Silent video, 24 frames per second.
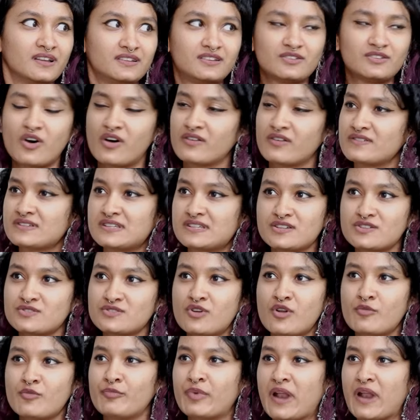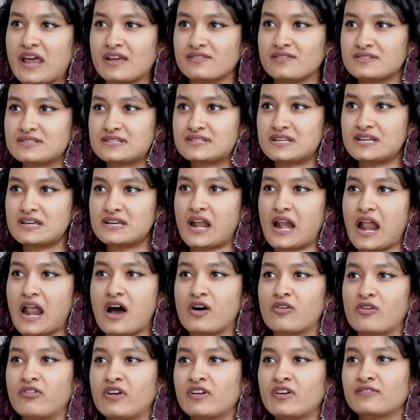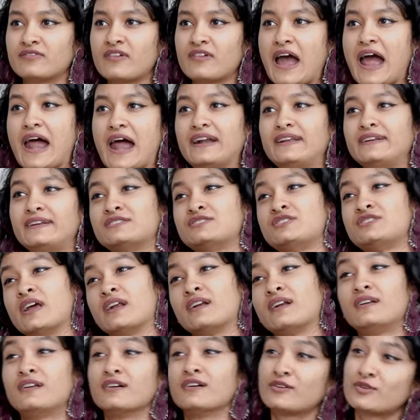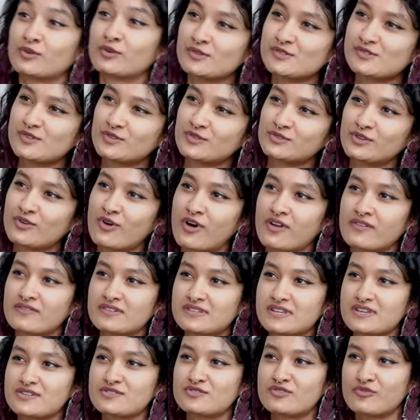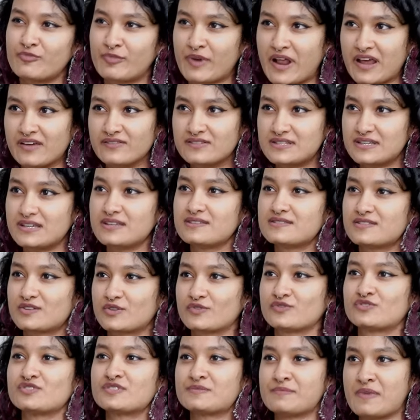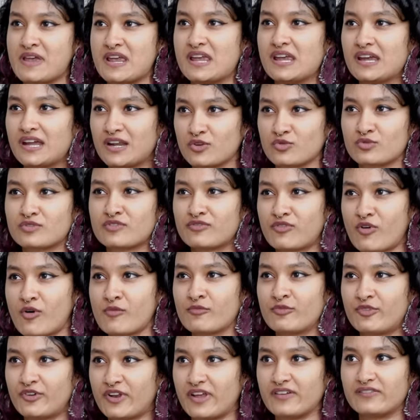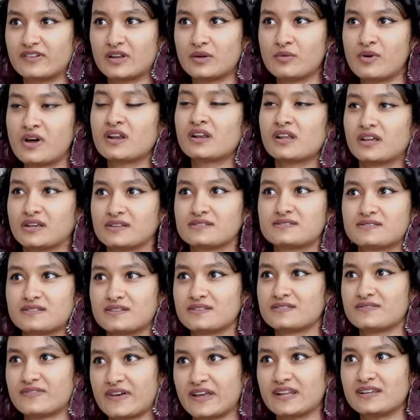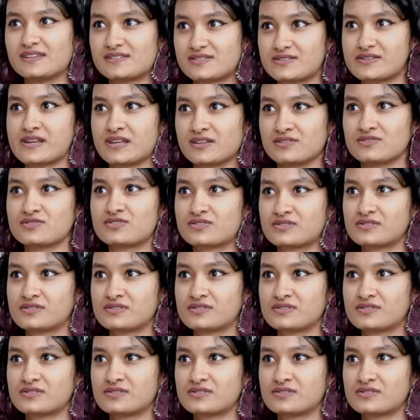The conversation on privacy and how we've added gender also to the conversation of privacy of just making it uniform for everyone mm -hmm. is is very strange.